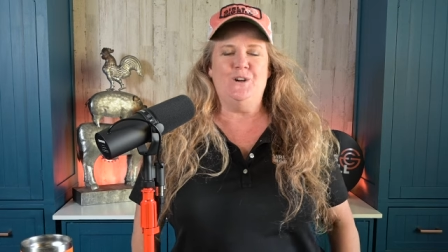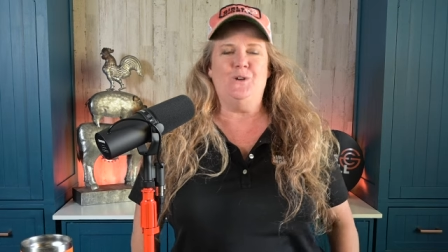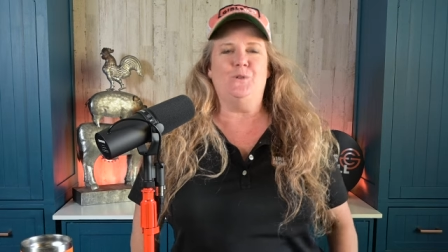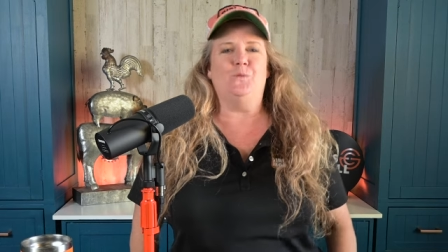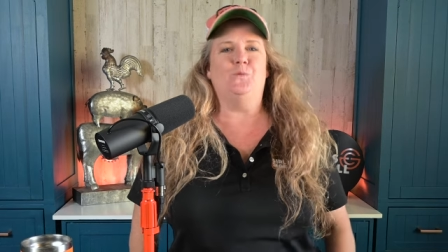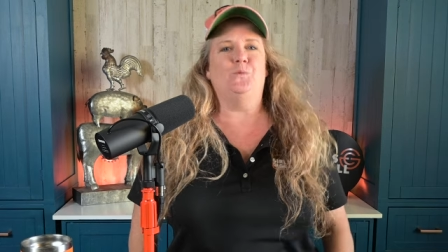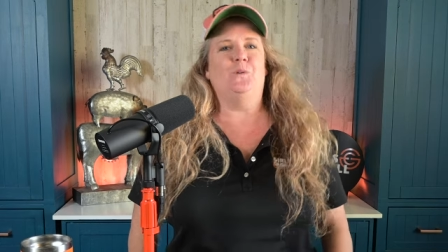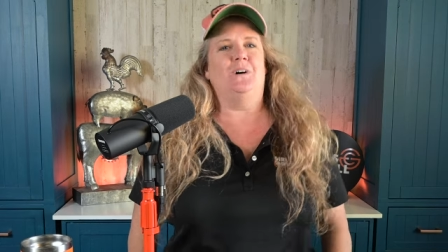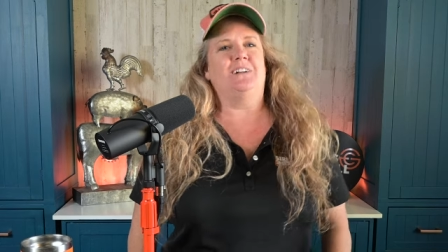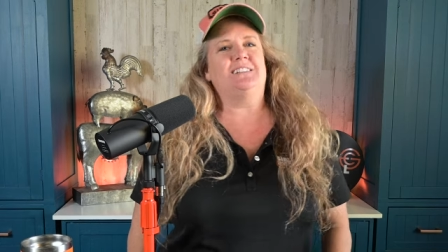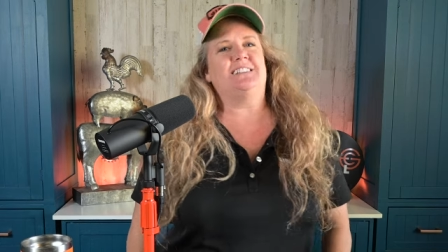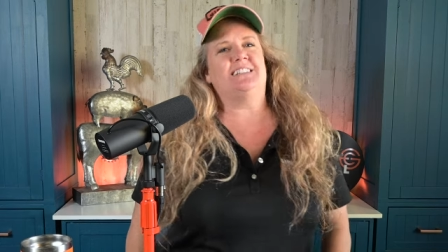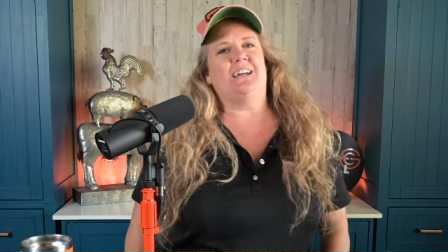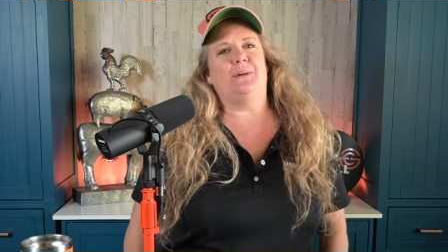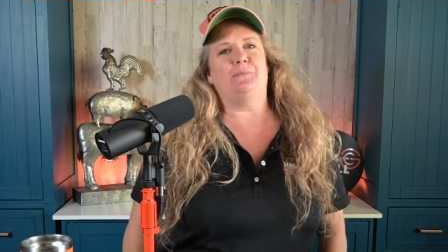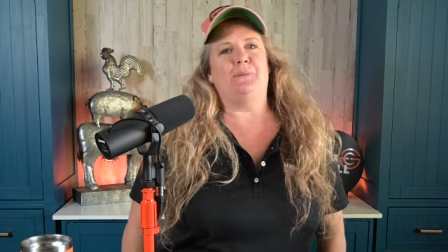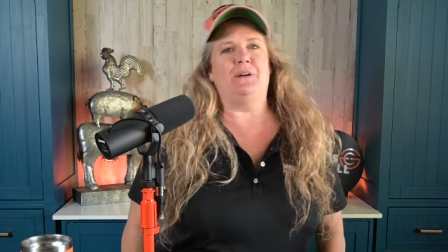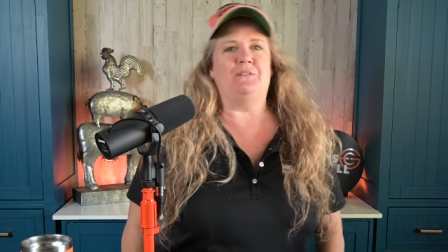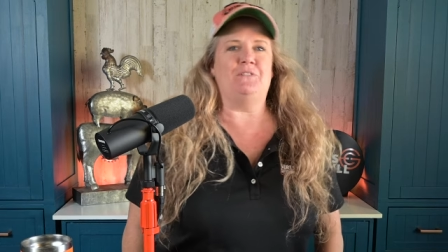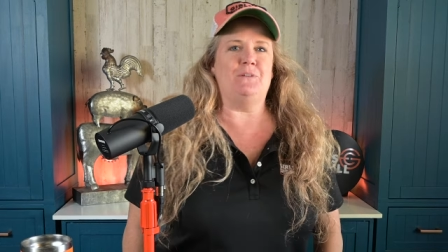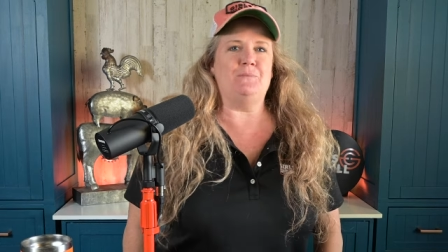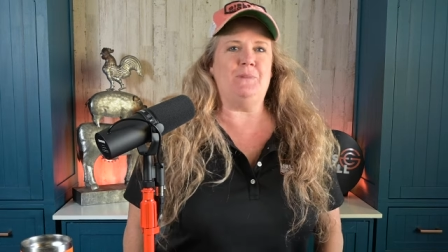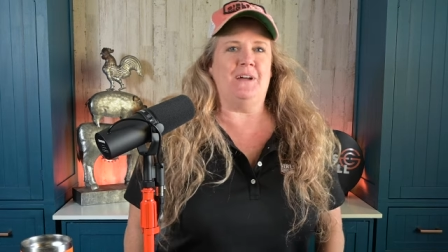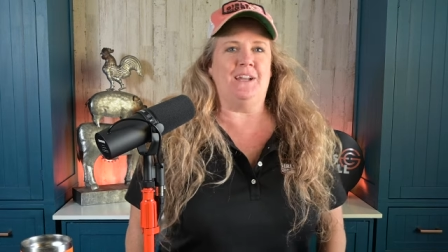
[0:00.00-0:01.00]
What's up,
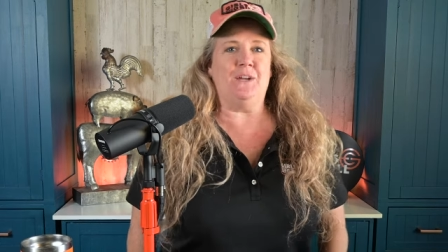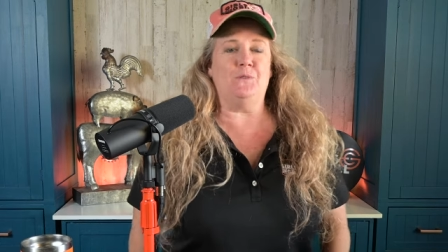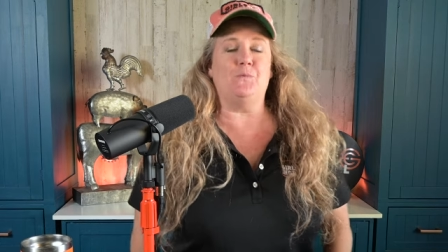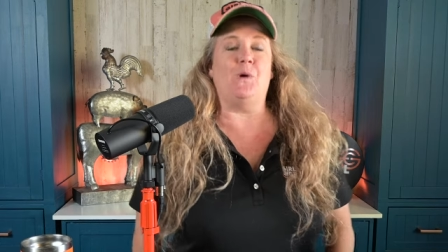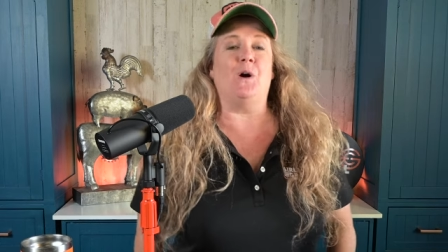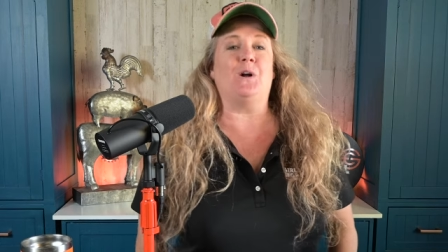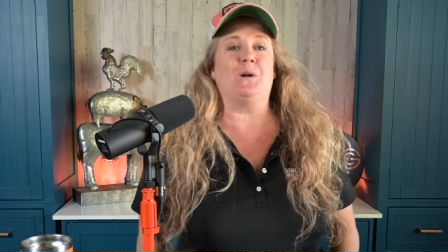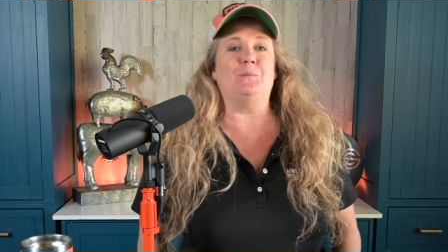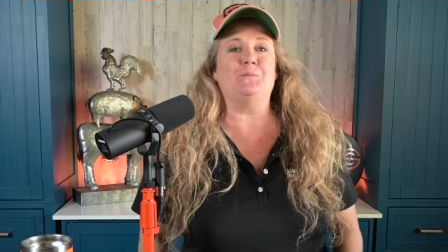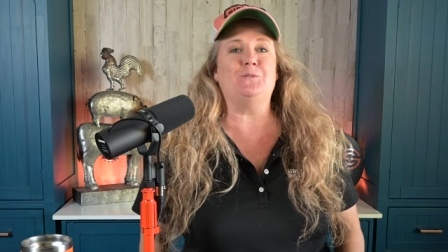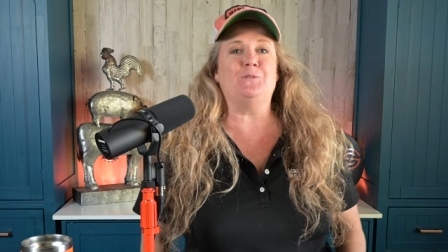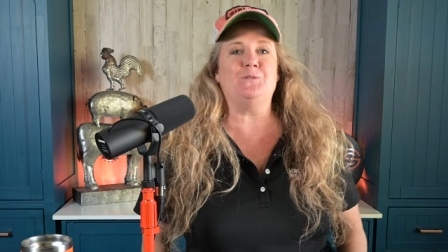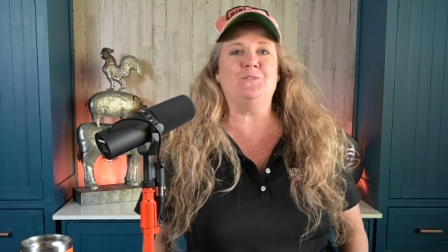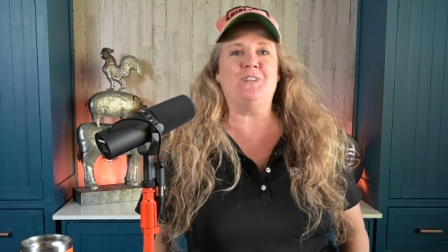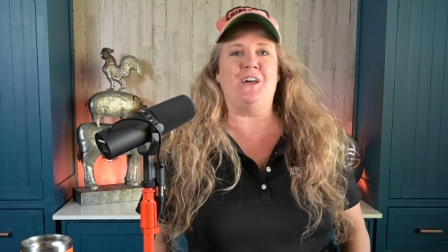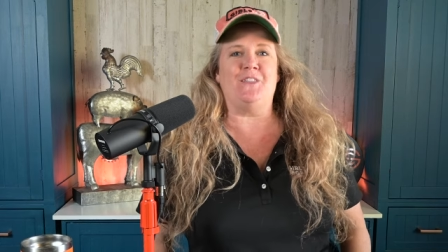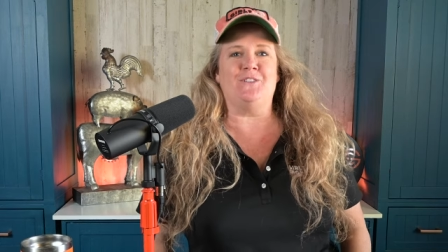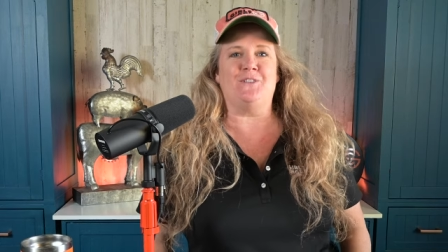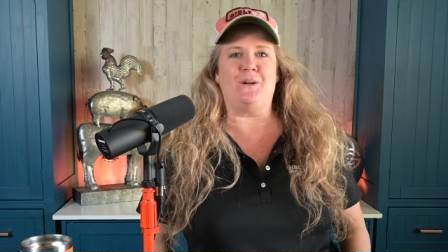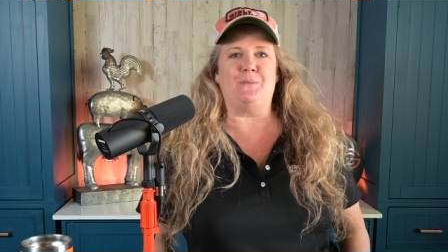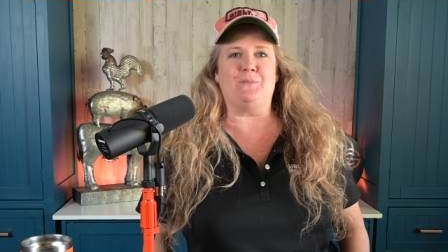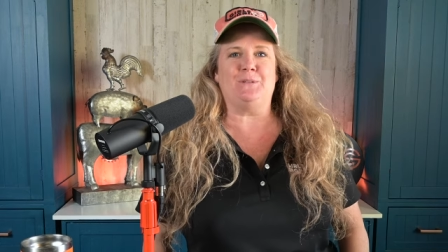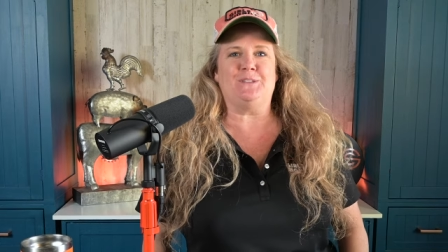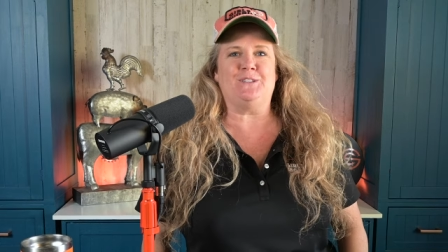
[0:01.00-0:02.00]
everybody? Welcome to
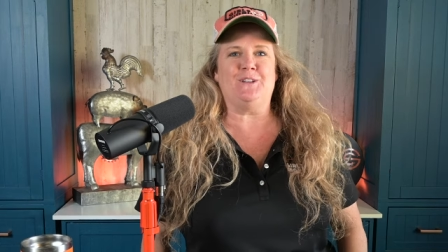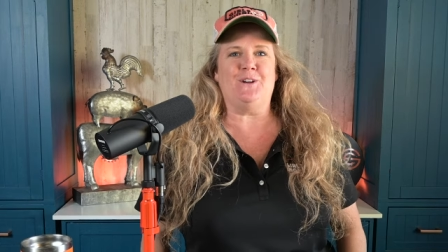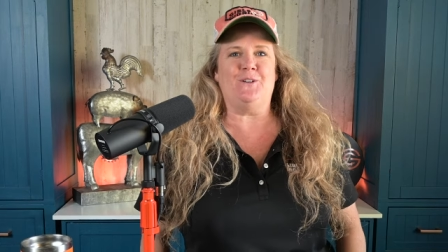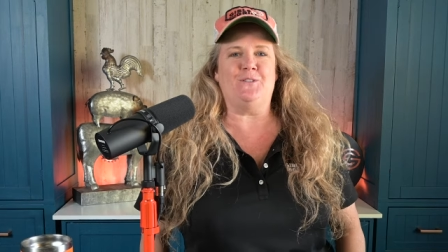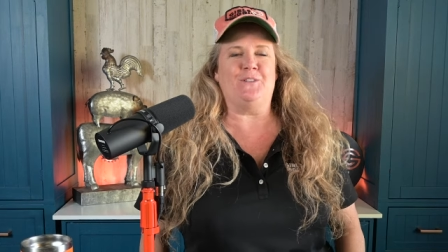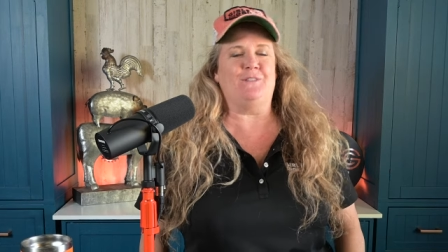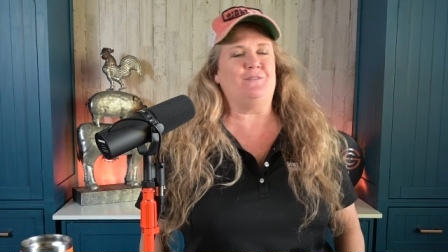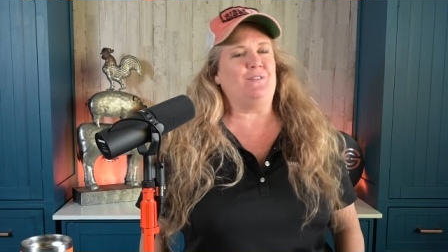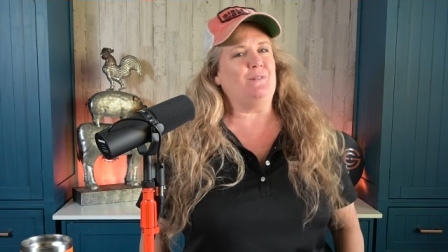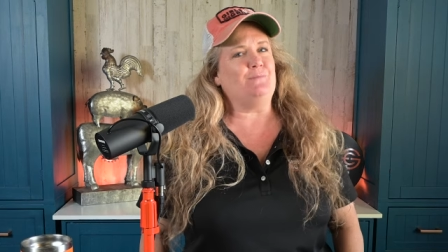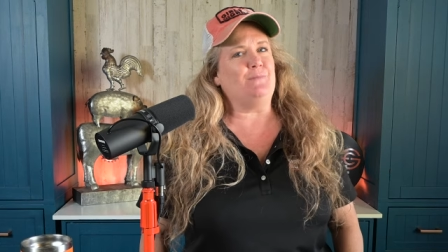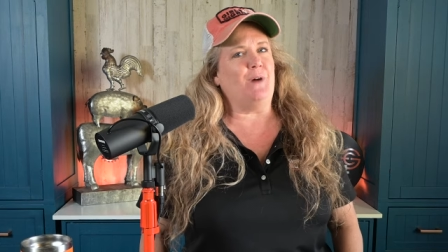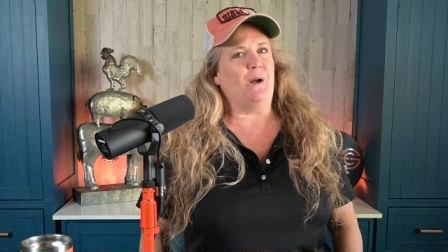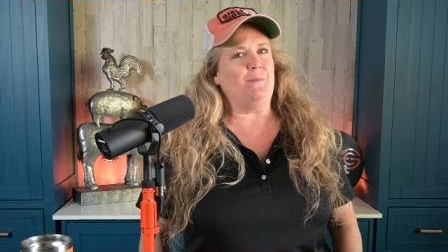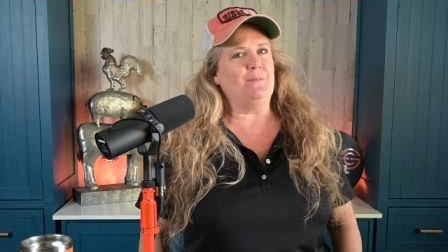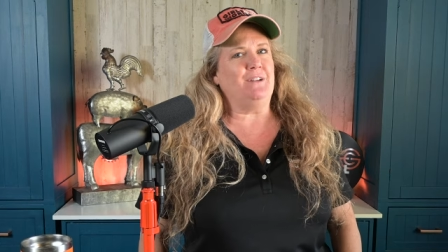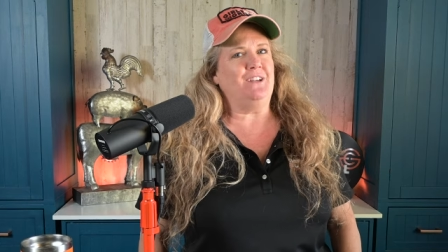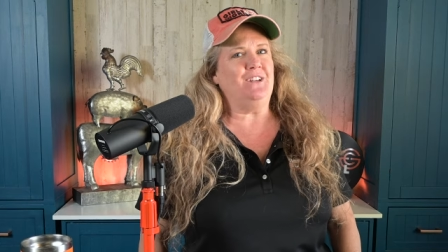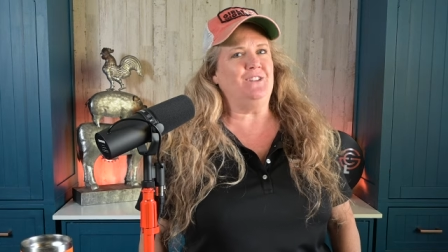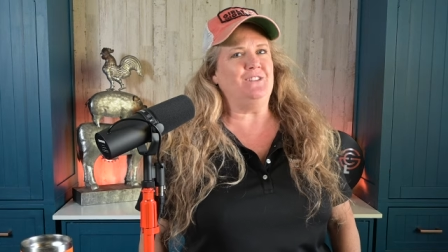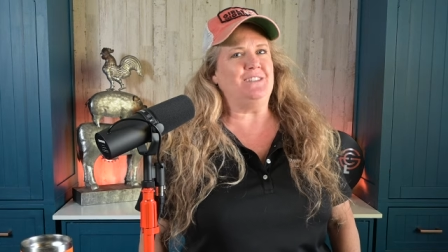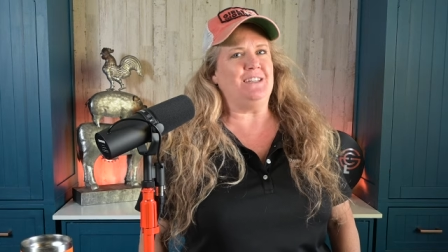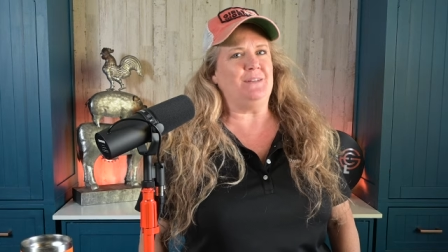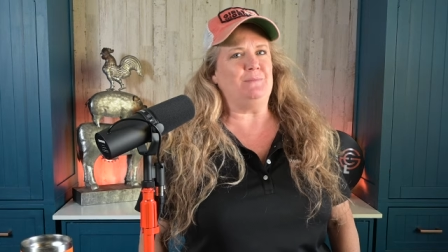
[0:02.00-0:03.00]
another episode of the
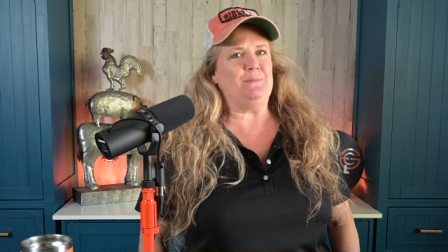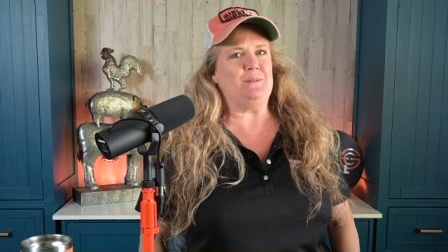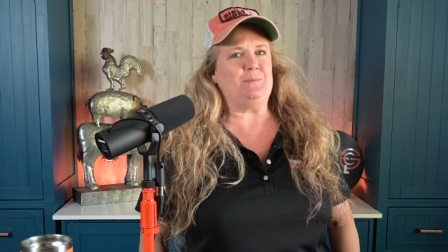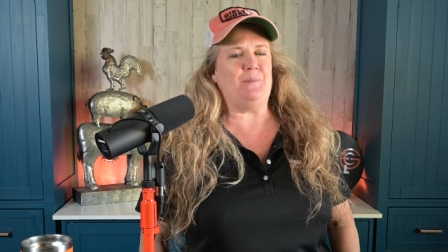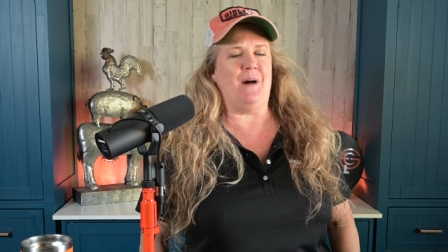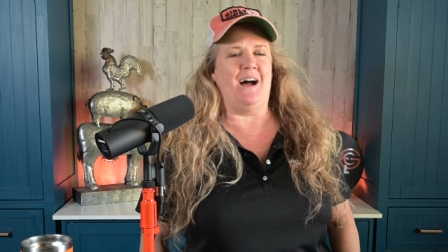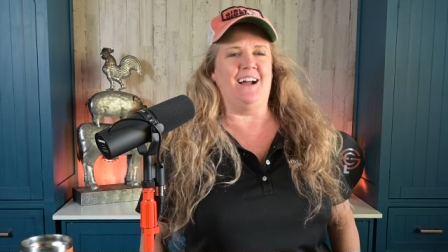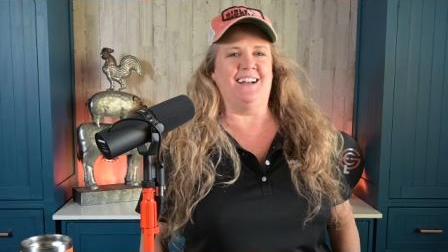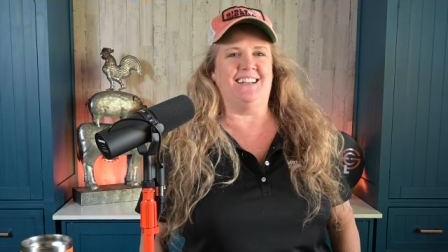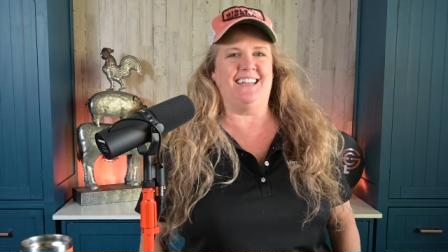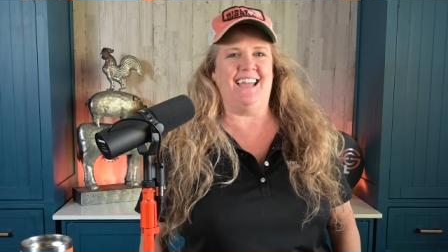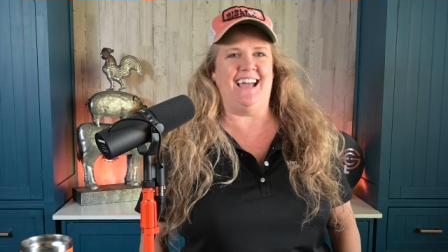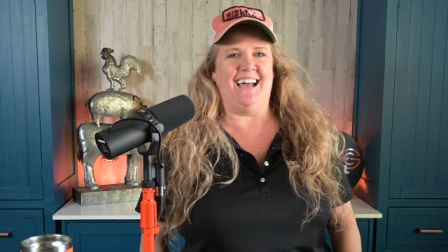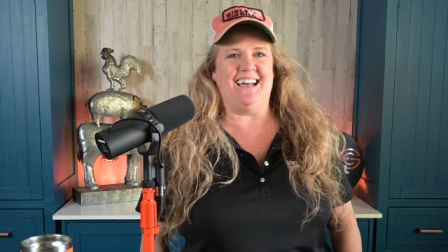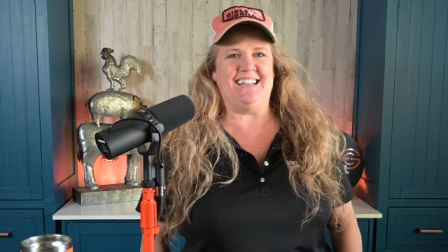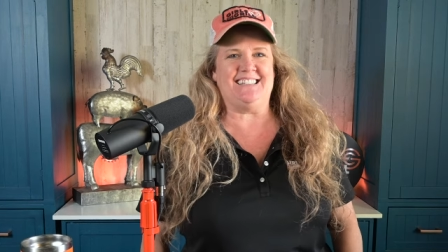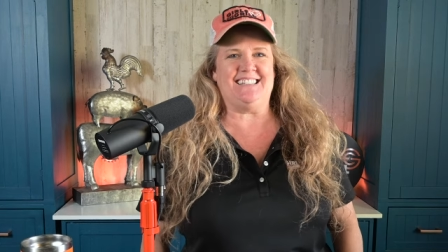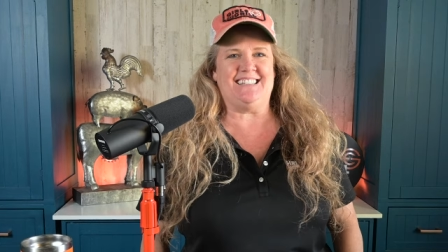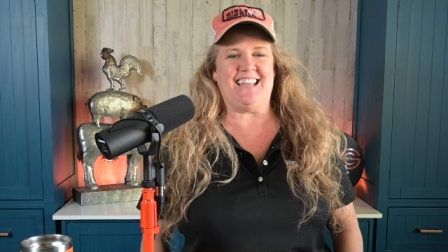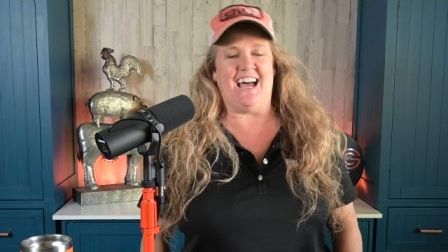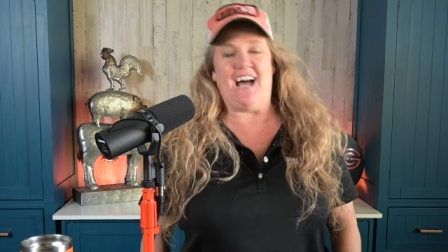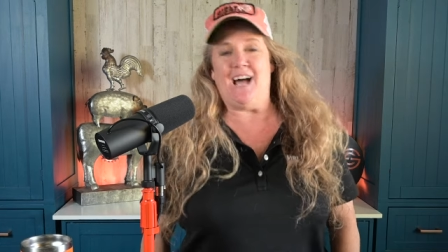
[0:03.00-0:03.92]
Barbecue Tips Podcast.